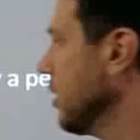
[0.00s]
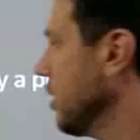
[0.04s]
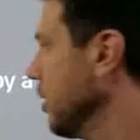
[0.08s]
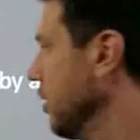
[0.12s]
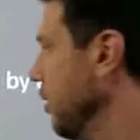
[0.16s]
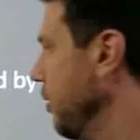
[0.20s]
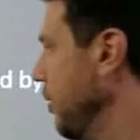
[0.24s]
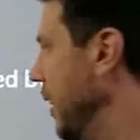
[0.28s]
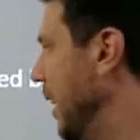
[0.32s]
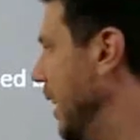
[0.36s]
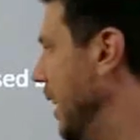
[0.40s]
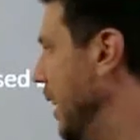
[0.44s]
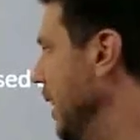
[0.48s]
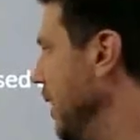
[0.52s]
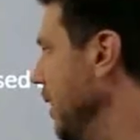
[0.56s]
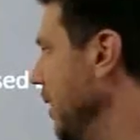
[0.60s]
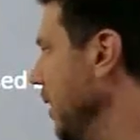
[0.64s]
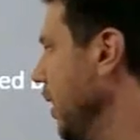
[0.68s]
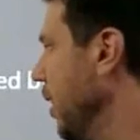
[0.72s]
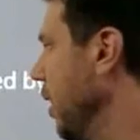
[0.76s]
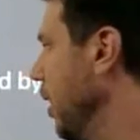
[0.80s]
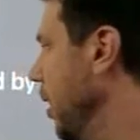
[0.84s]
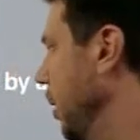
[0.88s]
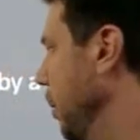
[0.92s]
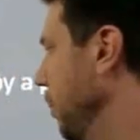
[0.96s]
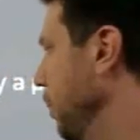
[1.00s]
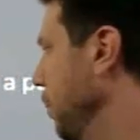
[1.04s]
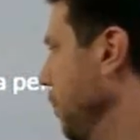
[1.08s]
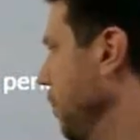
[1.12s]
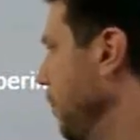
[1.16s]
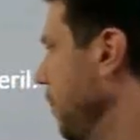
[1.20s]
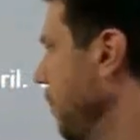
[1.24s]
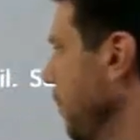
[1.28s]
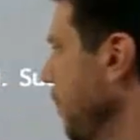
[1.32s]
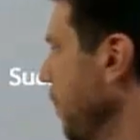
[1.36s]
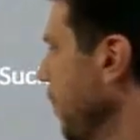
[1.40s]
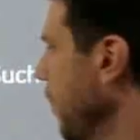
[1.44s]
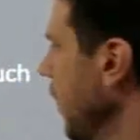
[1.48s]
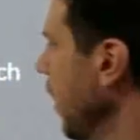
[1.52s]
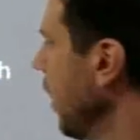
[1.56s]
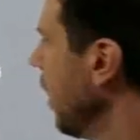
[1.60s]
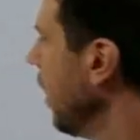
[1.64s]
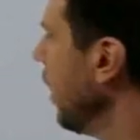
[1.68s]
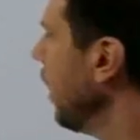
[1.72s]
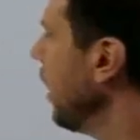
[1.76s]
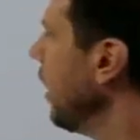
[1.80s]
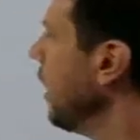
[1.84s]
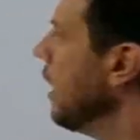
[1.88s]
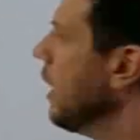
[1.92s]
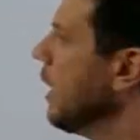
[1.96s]
of income,
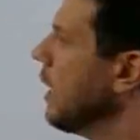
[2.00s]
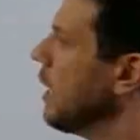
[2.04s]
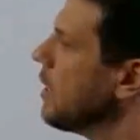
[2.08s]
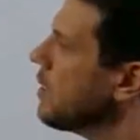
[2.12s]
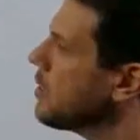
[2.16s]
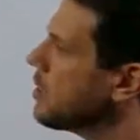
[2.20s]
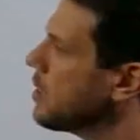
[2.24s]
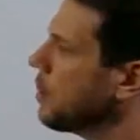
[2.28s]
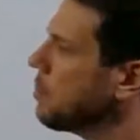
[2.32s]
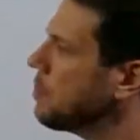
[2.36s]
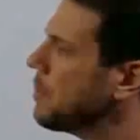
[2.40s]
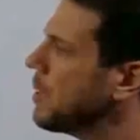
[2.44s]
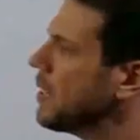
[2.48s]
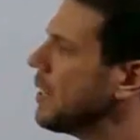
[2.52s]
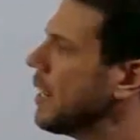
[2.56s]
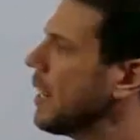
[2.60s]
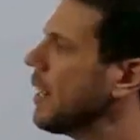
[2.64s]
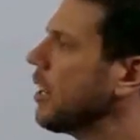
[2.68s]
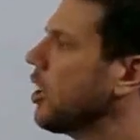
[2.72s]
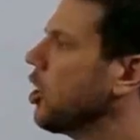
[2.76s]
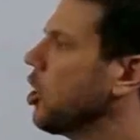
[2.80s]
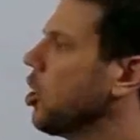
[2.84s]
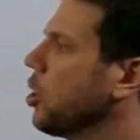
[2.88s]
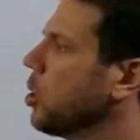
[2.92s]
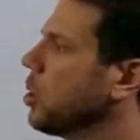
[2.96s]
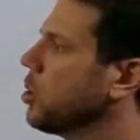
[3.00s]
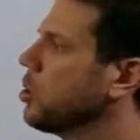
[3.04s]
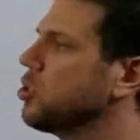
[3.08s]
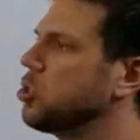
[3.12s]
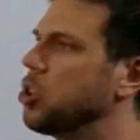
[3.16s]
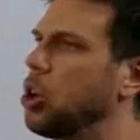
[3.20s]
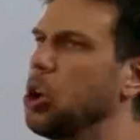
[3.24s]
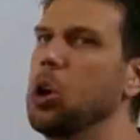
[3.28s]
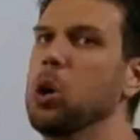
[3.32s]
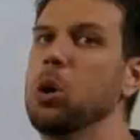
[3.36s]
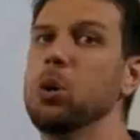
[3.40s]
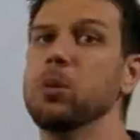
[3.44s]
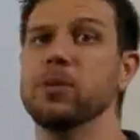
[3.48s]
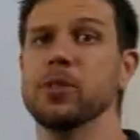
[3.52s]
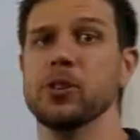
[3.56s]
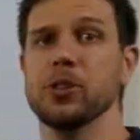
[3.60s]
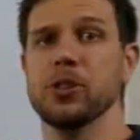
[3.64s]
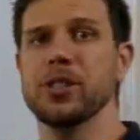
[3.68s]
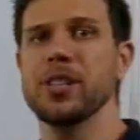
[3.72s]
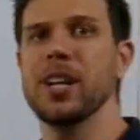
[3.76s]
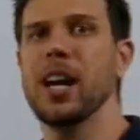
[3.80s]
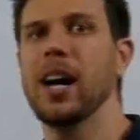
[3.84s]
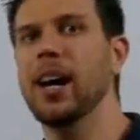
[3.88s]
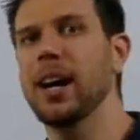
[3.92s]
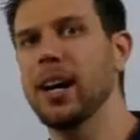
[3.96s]
something that occurs over
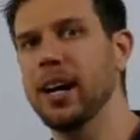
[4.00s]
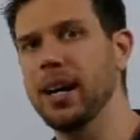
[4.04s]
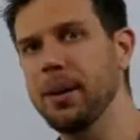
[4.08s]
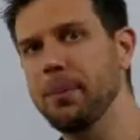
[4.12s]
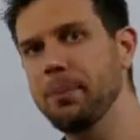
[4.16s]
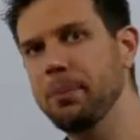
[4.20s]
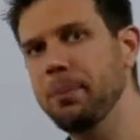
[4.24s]
time,